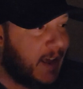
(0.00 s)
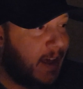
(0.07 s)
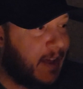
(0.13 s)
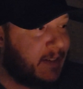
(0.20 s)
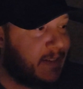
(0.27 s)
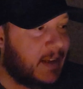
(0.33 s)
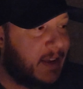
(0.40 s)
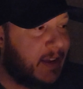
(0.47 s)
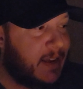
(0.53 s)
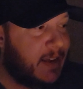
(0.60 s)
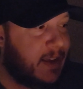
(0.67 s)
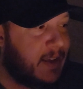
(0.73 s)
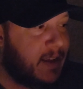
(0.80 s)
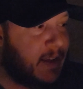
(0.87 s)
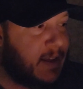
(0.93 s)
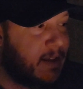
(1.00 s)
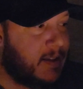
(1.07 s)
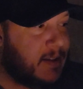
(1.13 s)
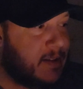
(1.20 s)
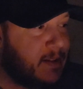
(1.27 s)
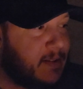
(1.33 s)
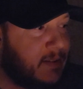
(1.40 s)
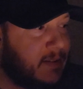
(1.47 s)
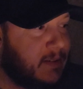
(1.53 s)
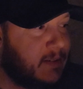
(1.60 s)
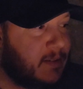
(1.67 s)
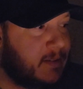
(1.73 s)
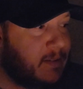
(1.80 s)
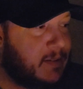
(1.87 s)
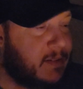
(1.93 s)
as
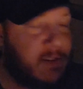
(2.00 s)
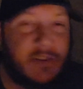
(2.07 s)
a